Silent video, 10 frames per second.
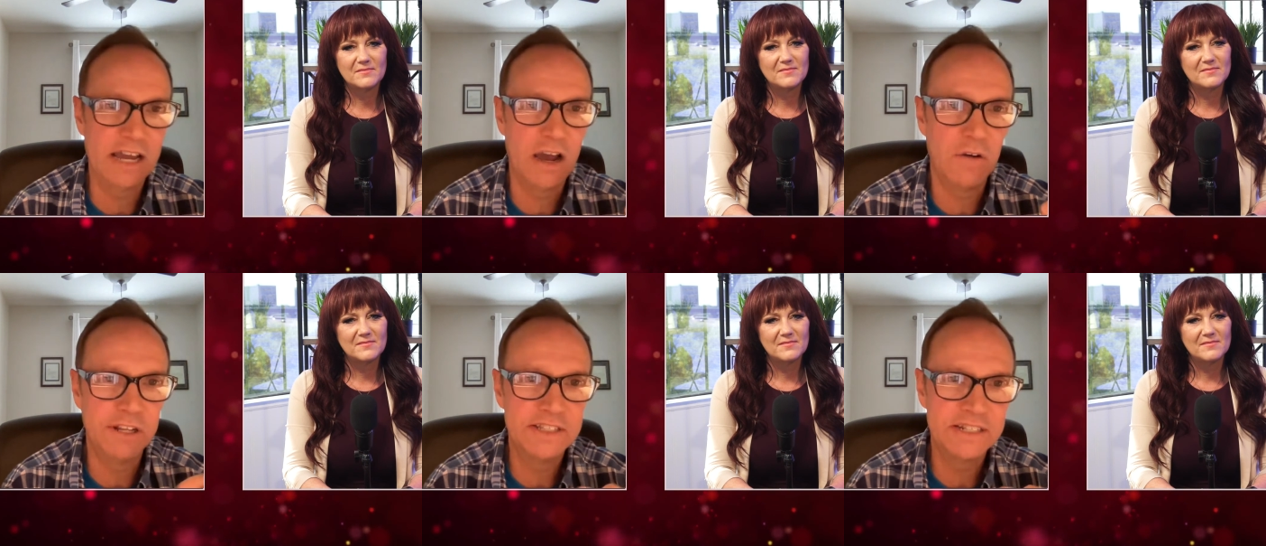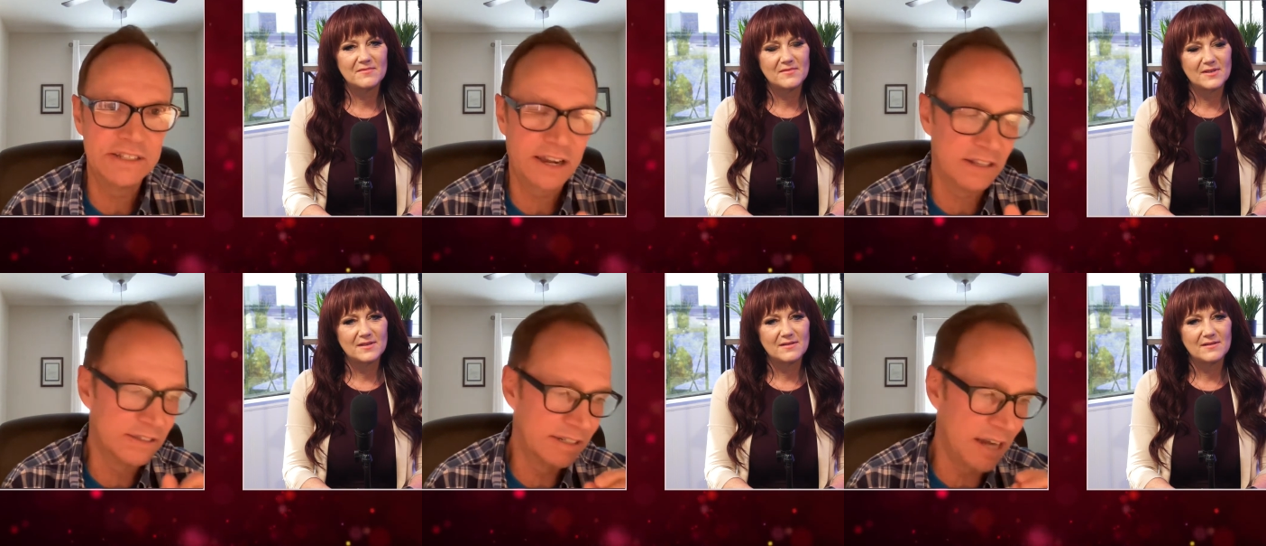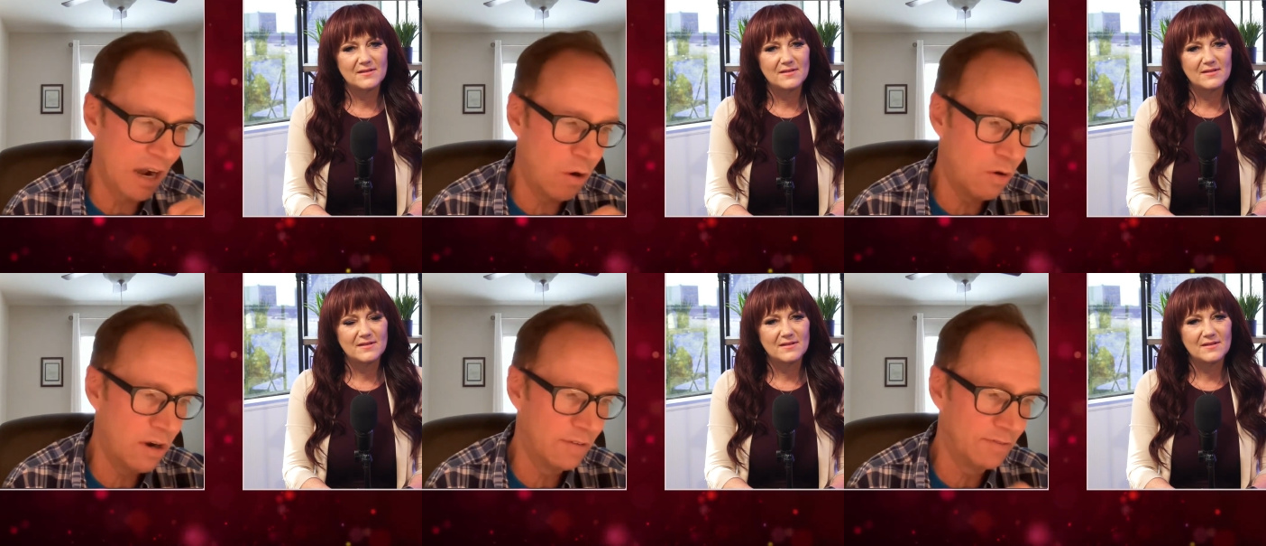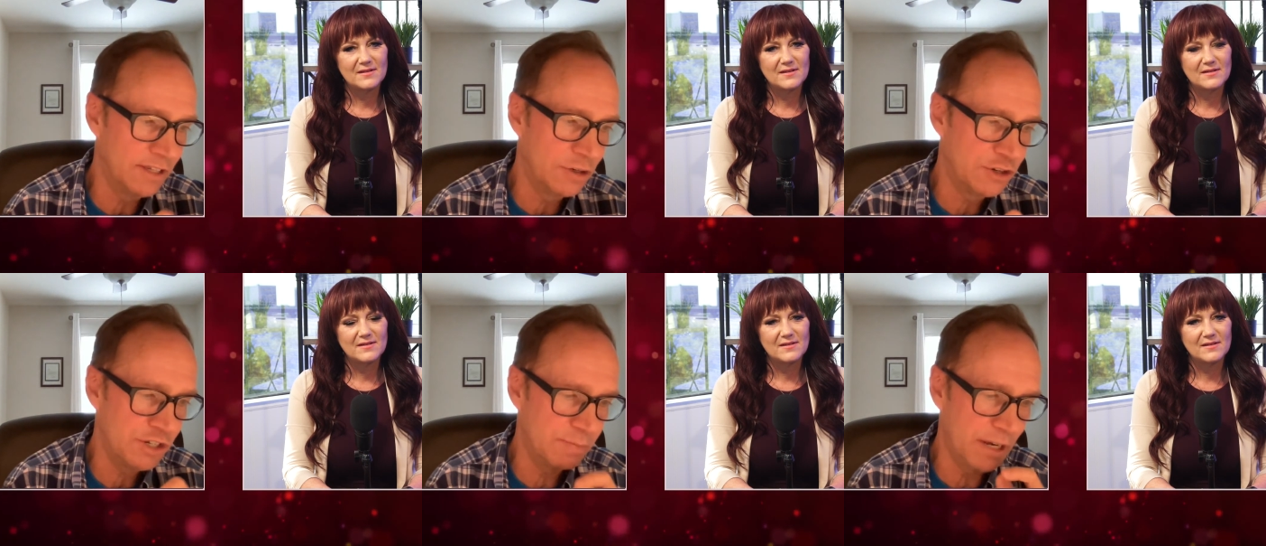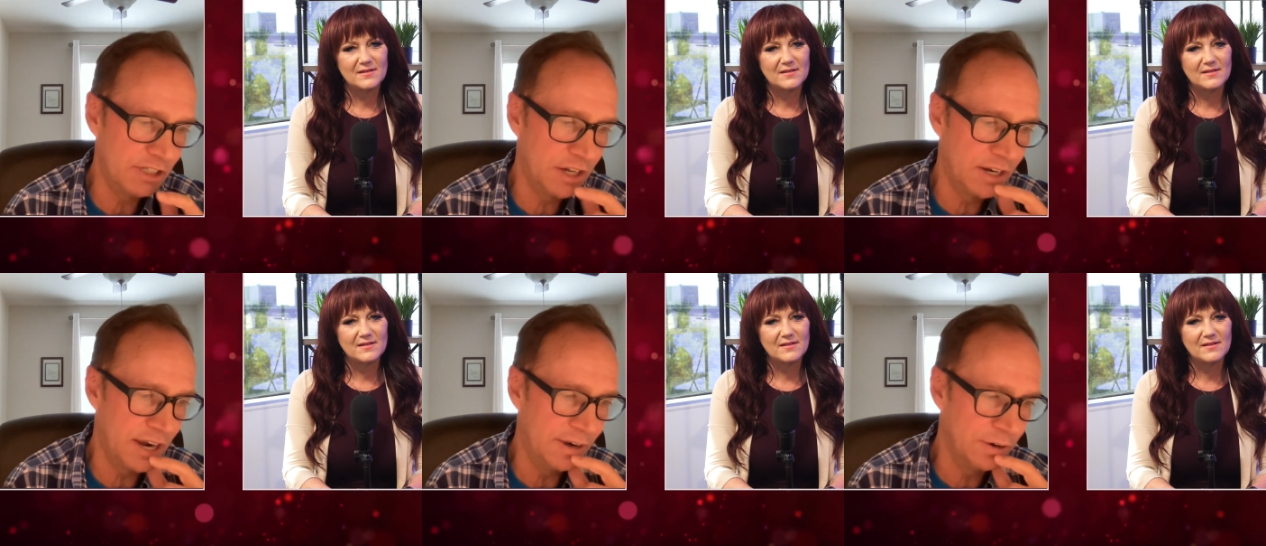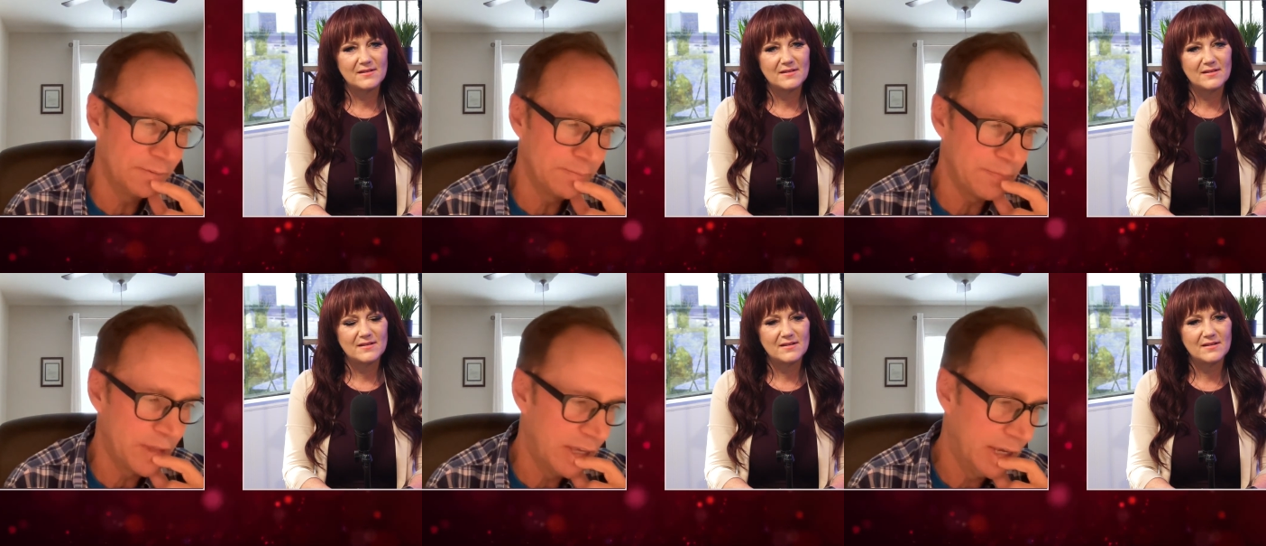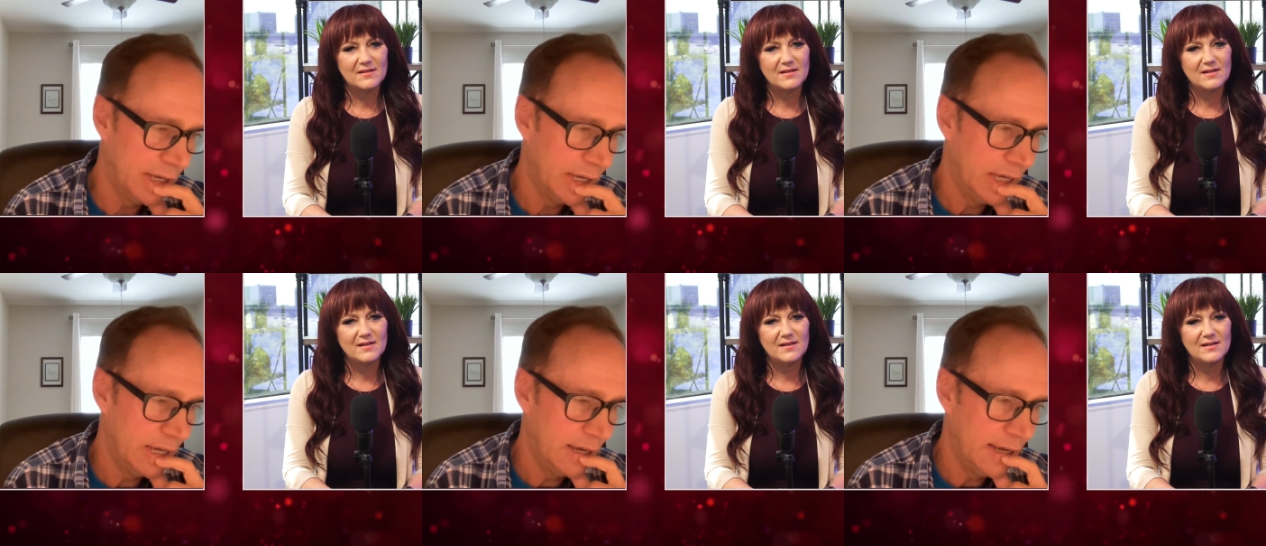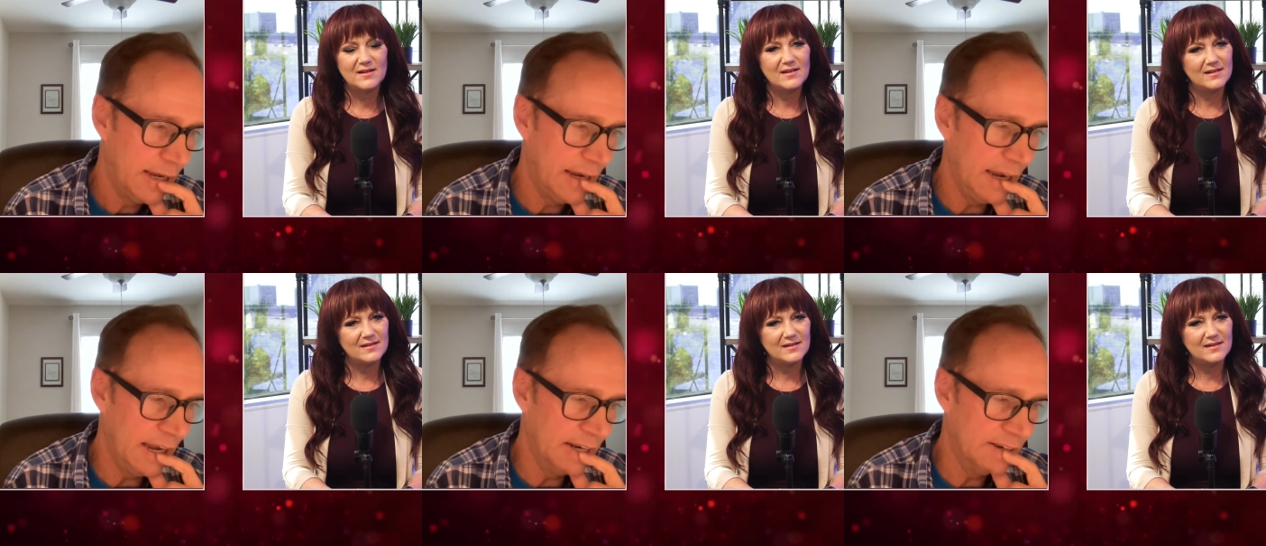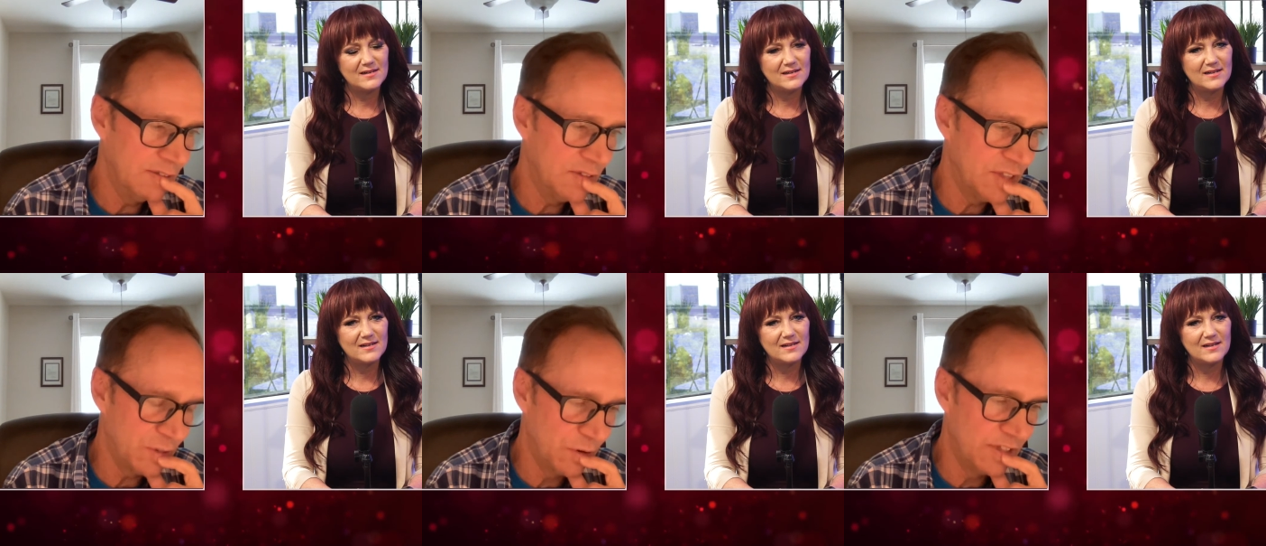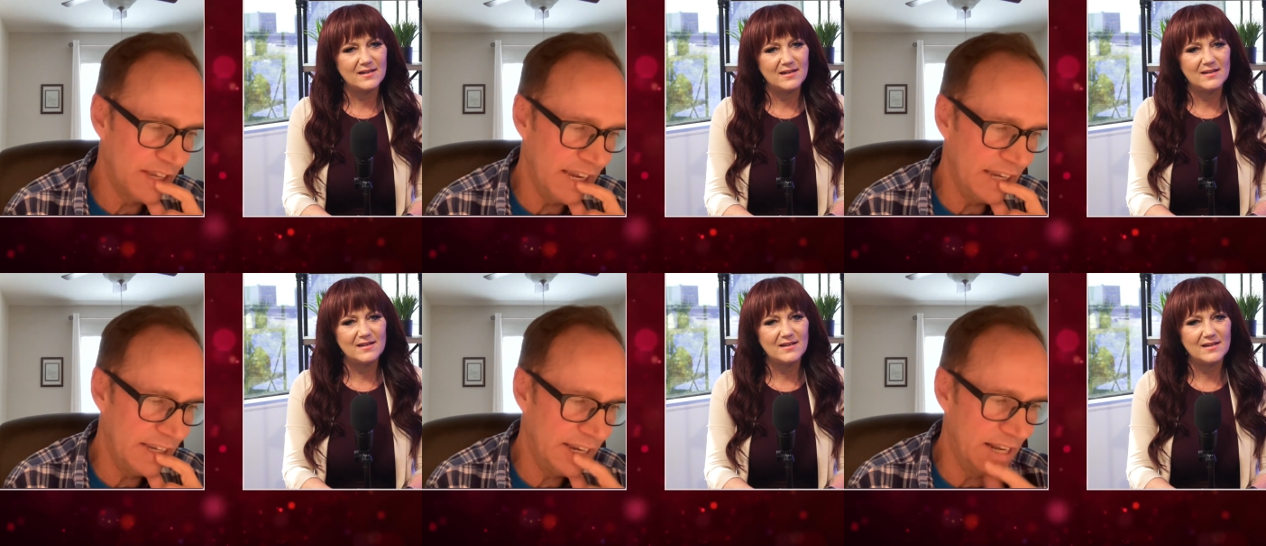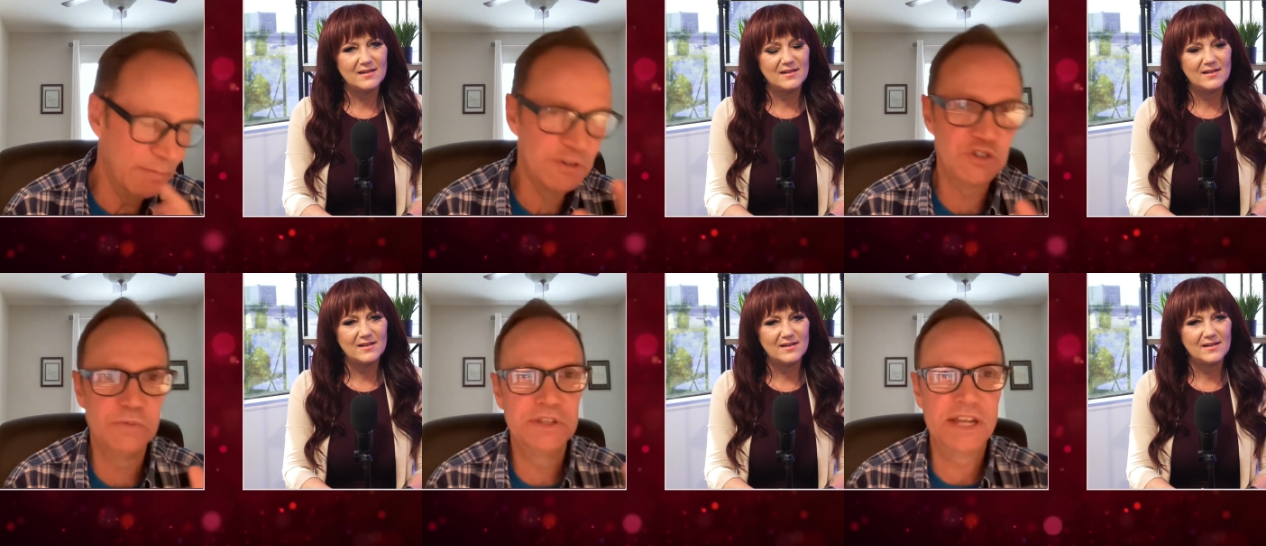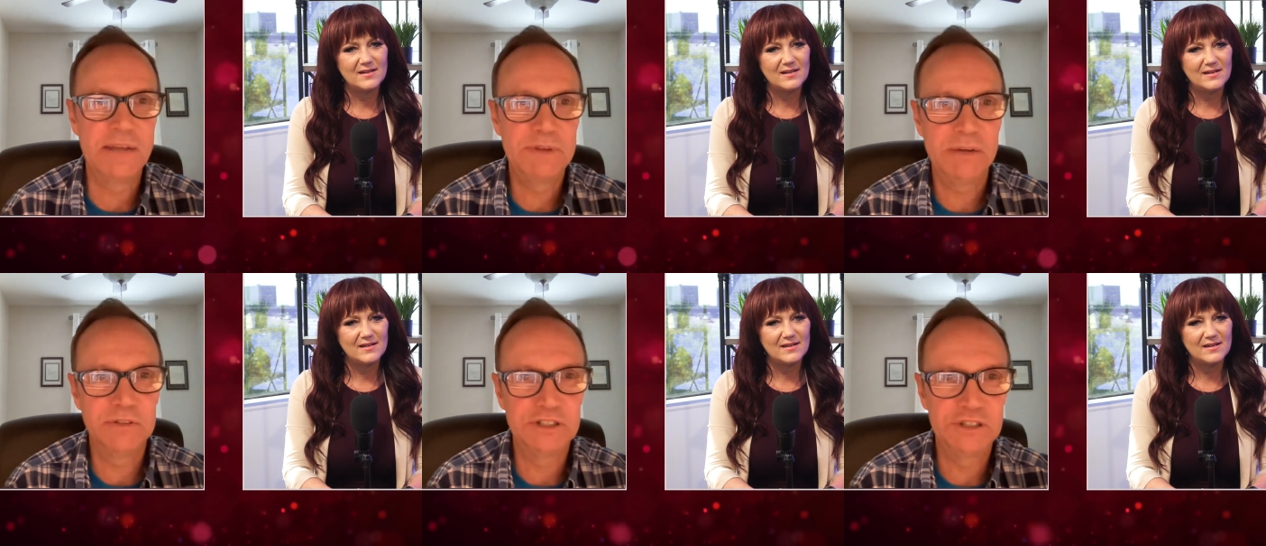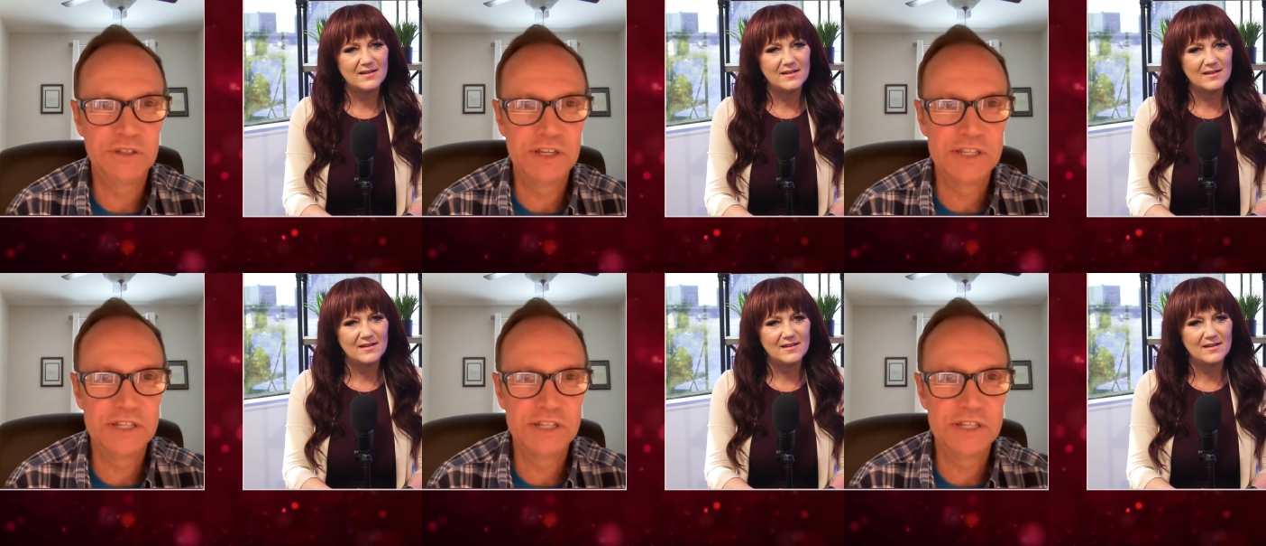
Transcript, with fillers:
Speaker 1: now, and it's entitled The Tao of Leadership by John Heider. And the third thing, and I'm assuming that I'd be able to do